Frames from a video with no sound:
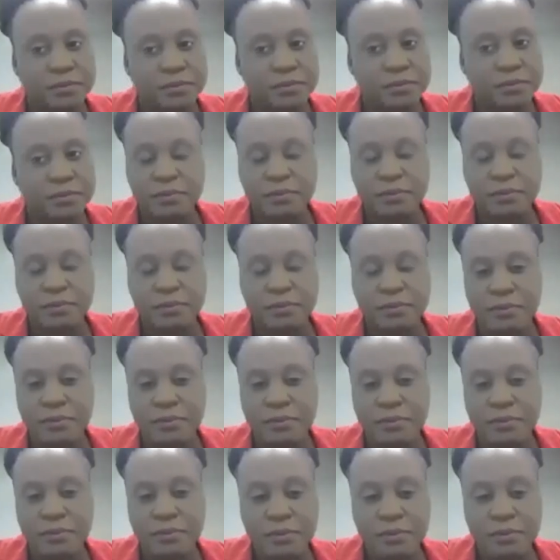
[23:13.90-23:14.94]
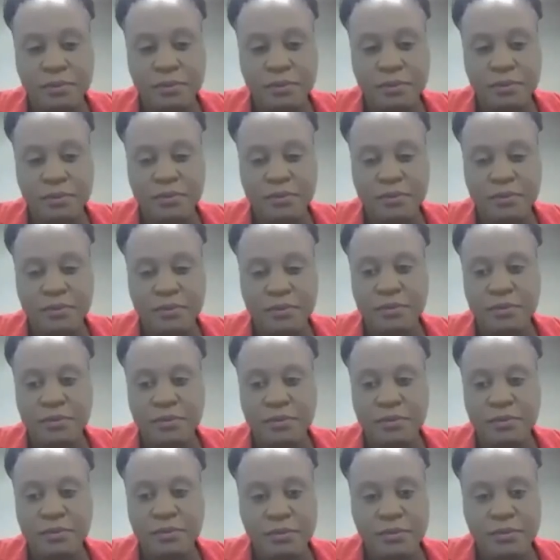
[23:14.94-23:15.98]

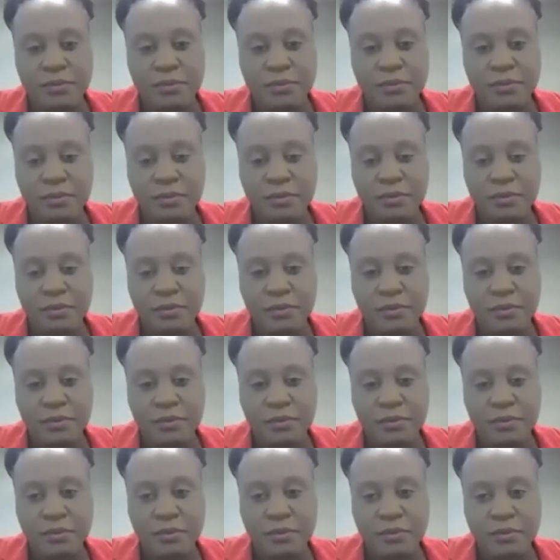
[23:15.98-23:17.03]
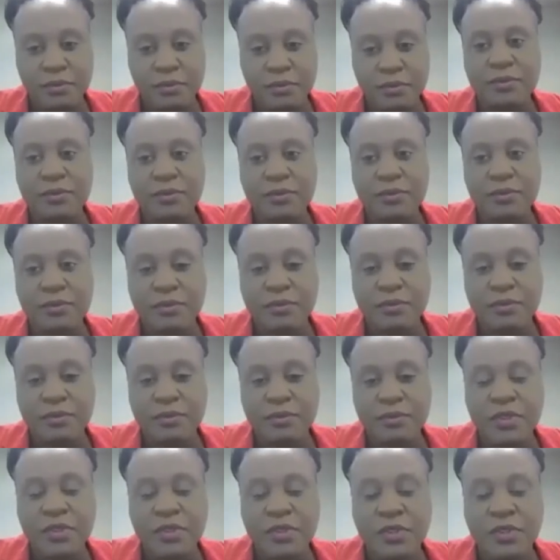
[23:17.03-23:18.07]

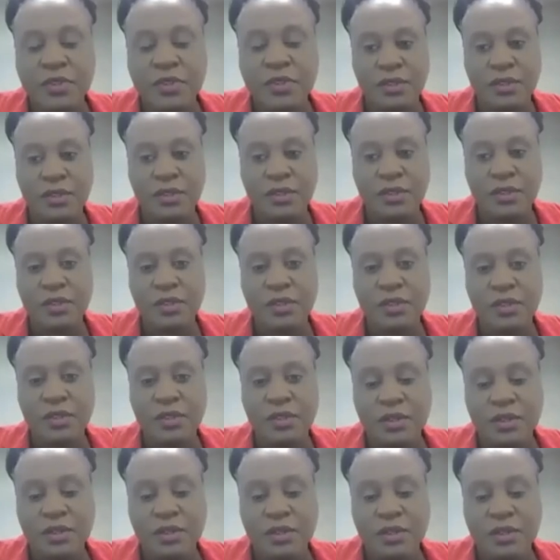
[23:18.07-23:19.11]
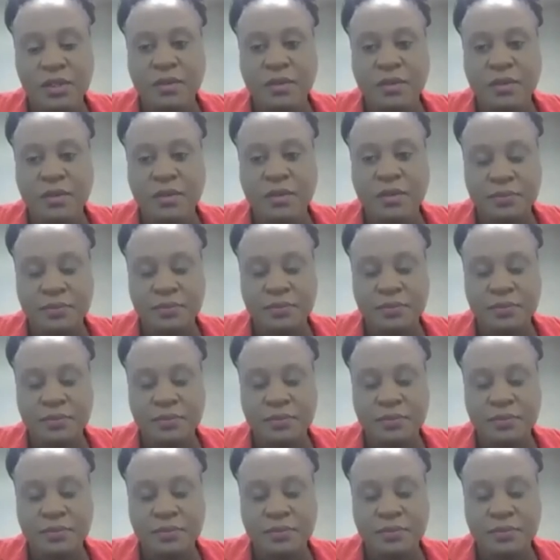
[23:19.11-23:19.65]
This person isn't speaking.